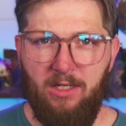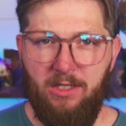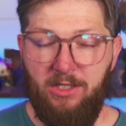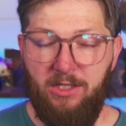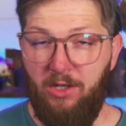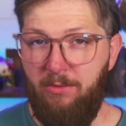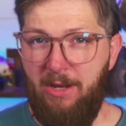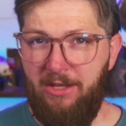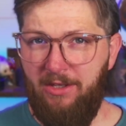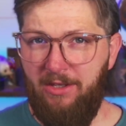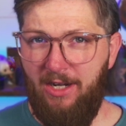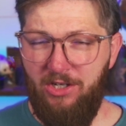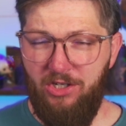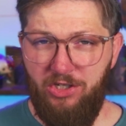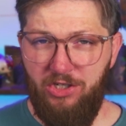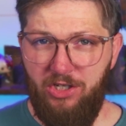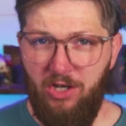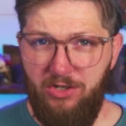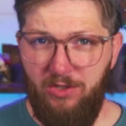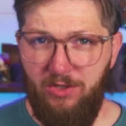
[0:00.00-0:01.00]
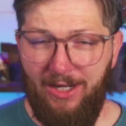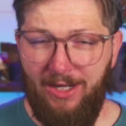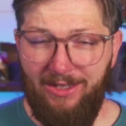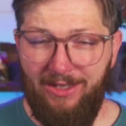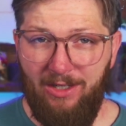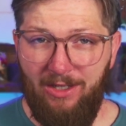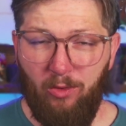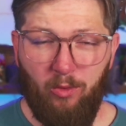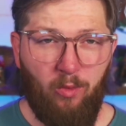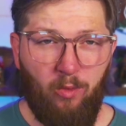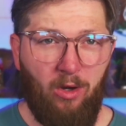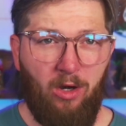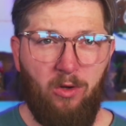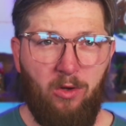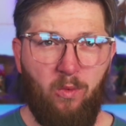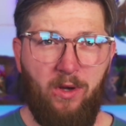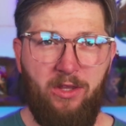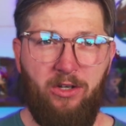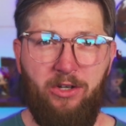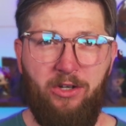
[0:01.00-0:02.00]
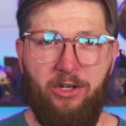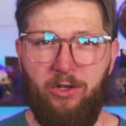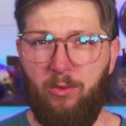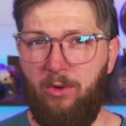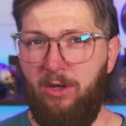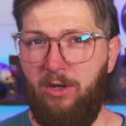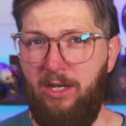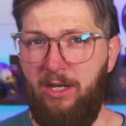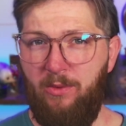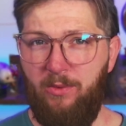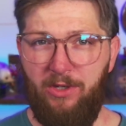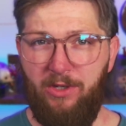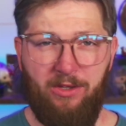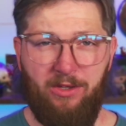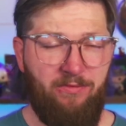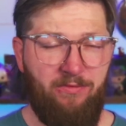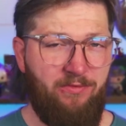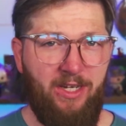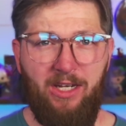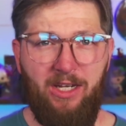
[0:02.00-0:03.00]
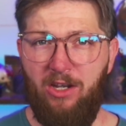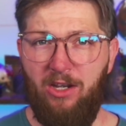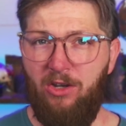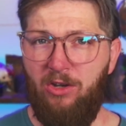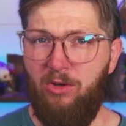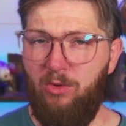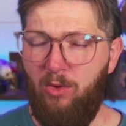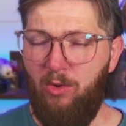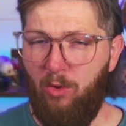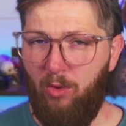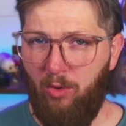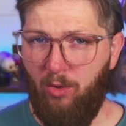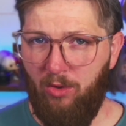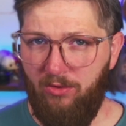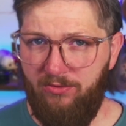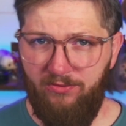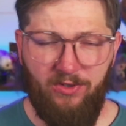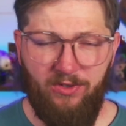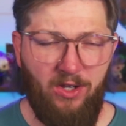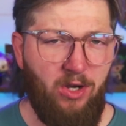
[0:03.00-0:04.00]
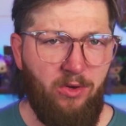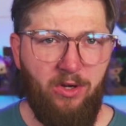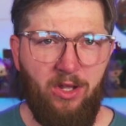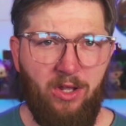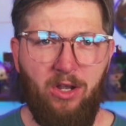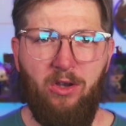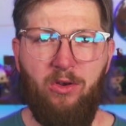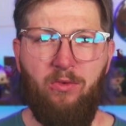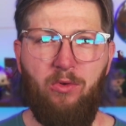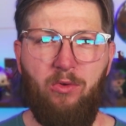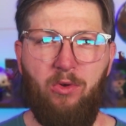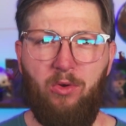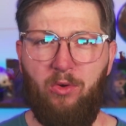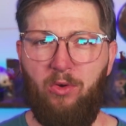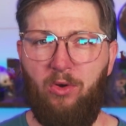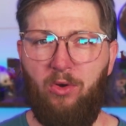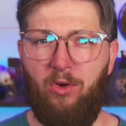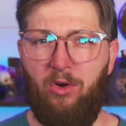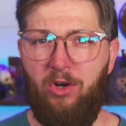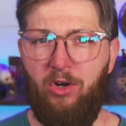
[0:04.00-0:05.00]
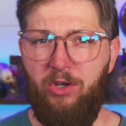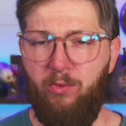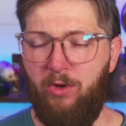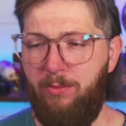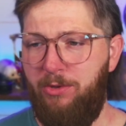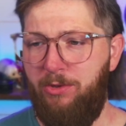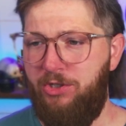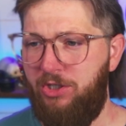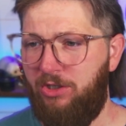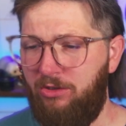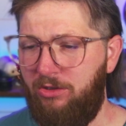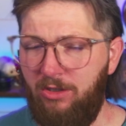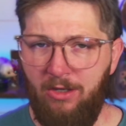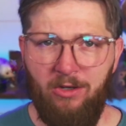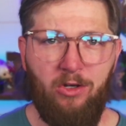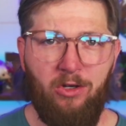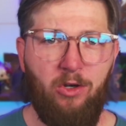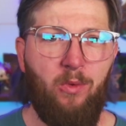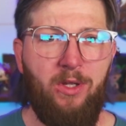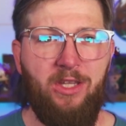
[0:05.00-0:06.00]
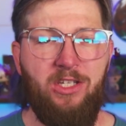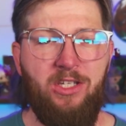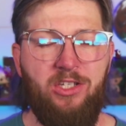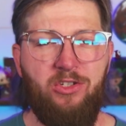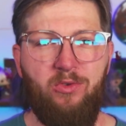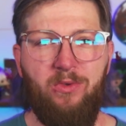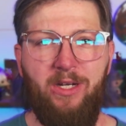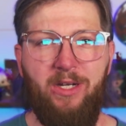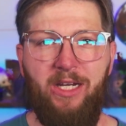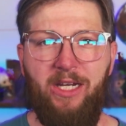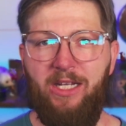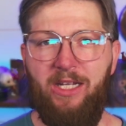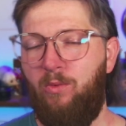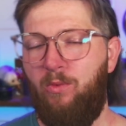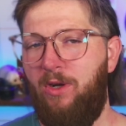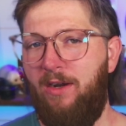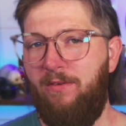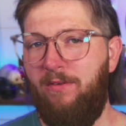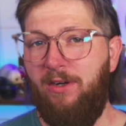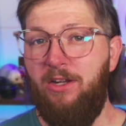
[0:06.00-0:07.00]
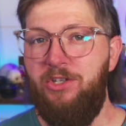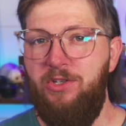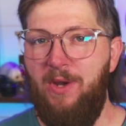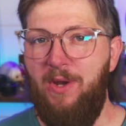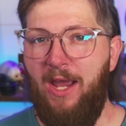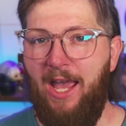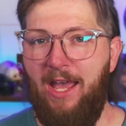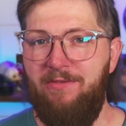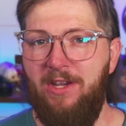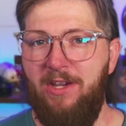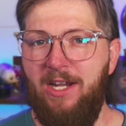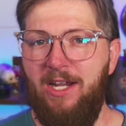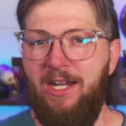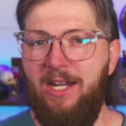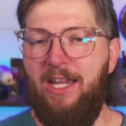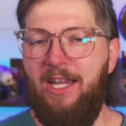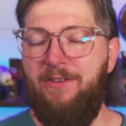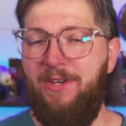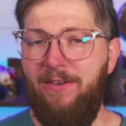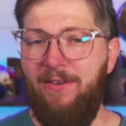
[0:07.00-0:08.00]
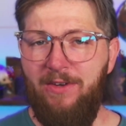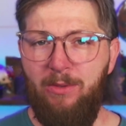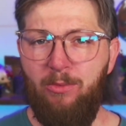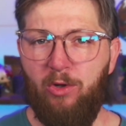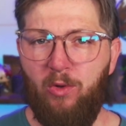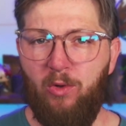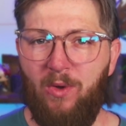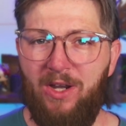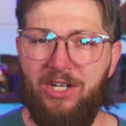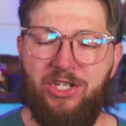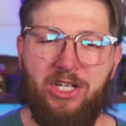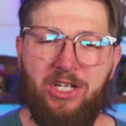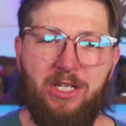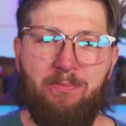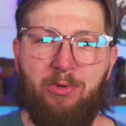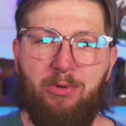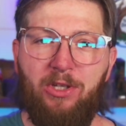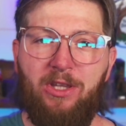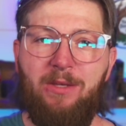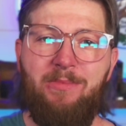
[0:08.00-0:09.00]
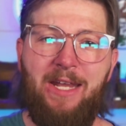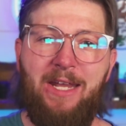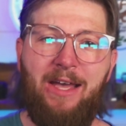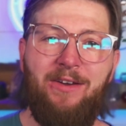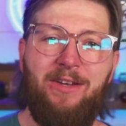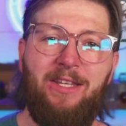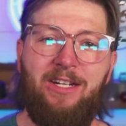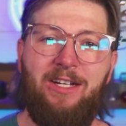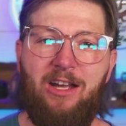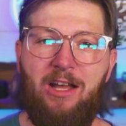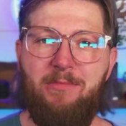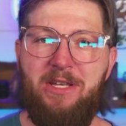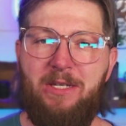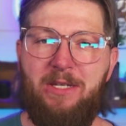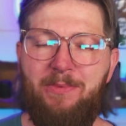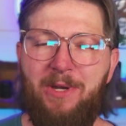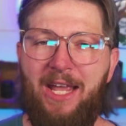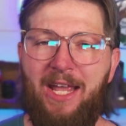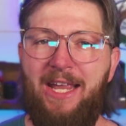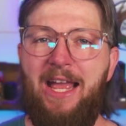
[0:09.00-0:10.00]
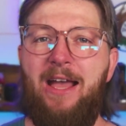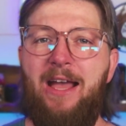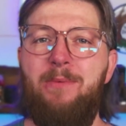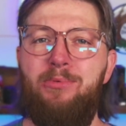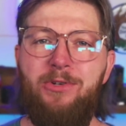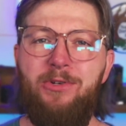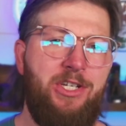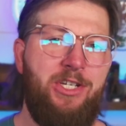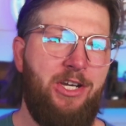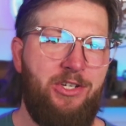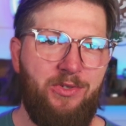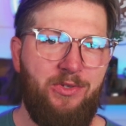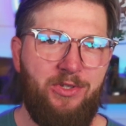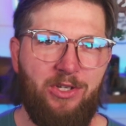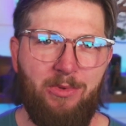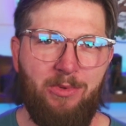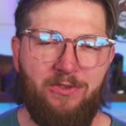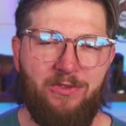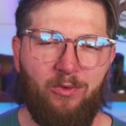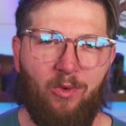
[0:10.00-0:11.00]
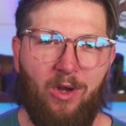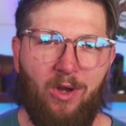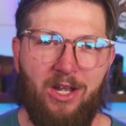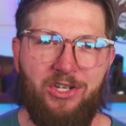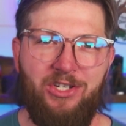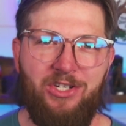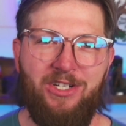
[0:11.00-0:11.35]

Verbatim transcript: the method I just showed you right there will work whether you're working with video or photo, or you want to put your logo on the screen, whatever else you have. If you have any more questions, put them down in the comments. But hey, I appreciate you so much for watching.